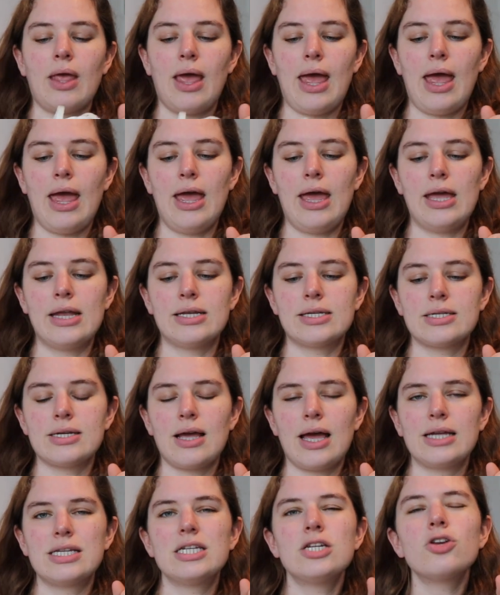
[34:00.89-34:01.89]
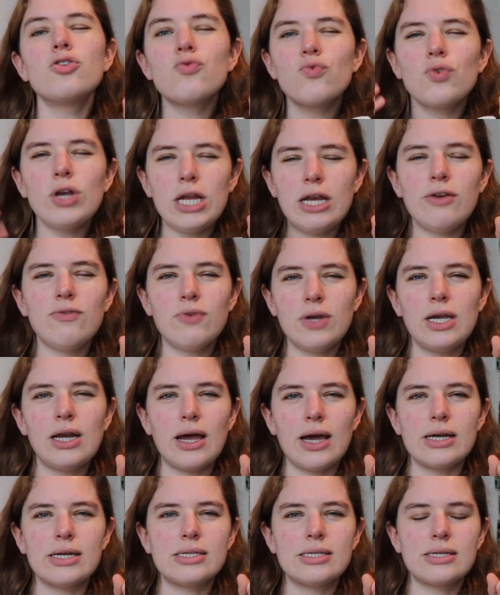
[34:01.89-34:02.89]
And I didn't really
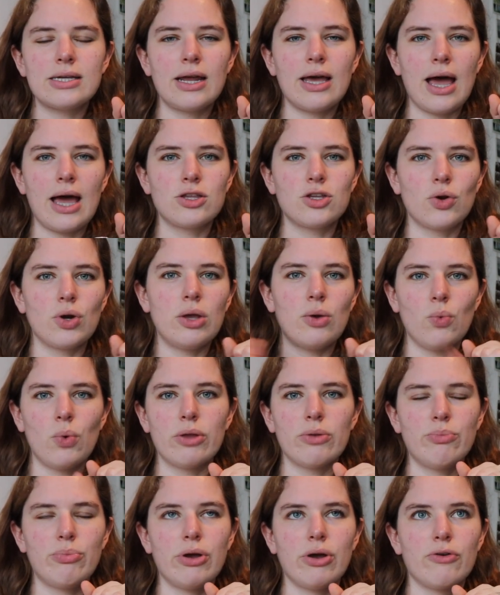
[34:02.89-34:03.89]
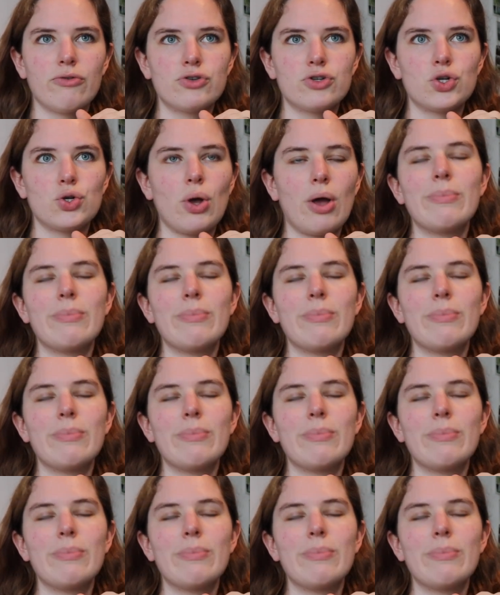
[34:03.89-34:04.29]
realize that I had only one pair of shoes.